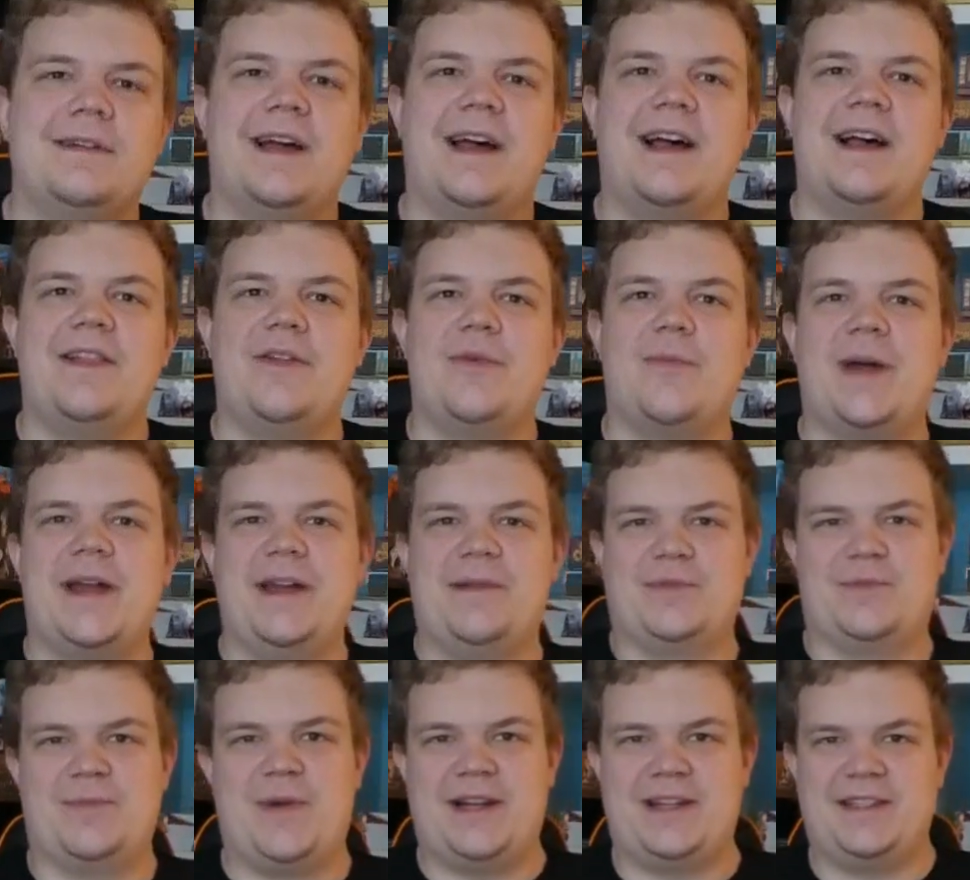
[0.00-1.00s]
Hello, my name
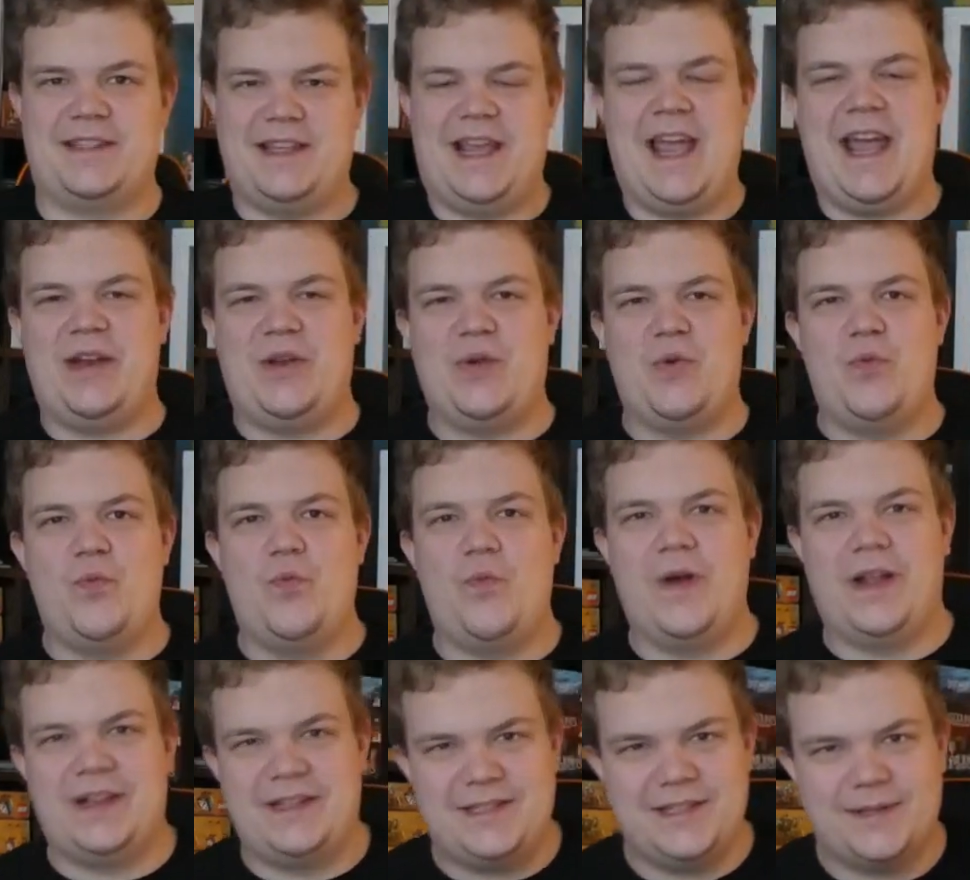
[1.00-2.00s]
is Marcus and
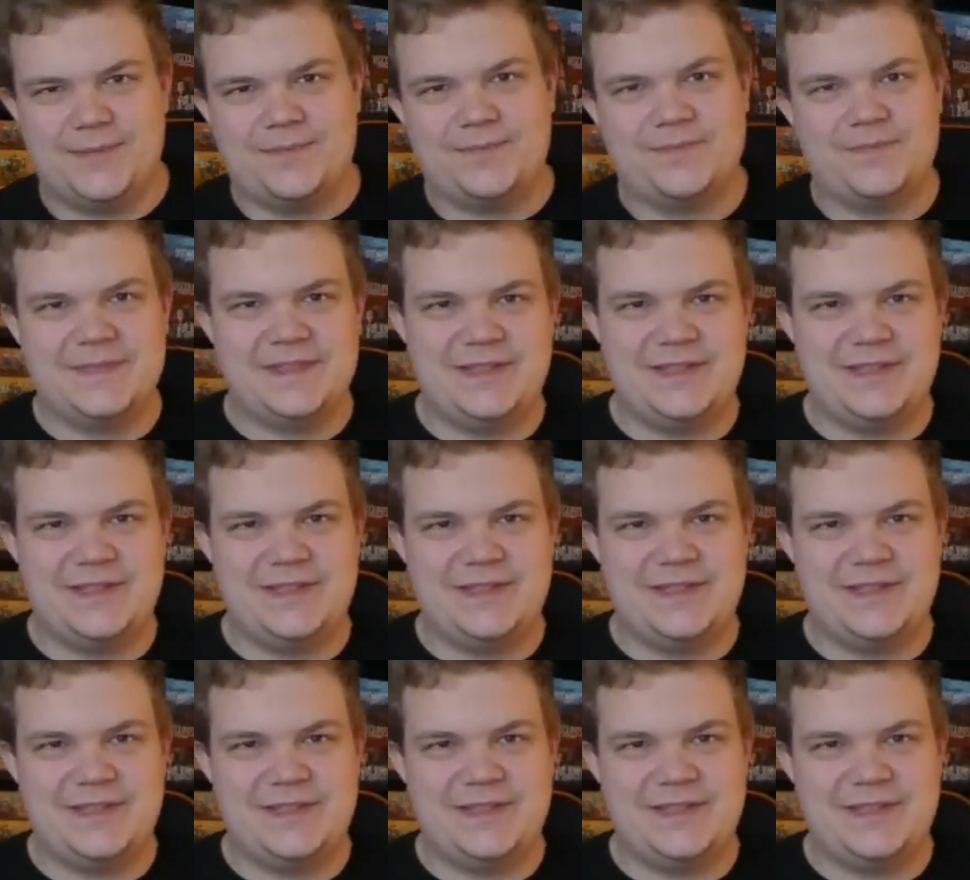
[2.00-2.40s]
welcome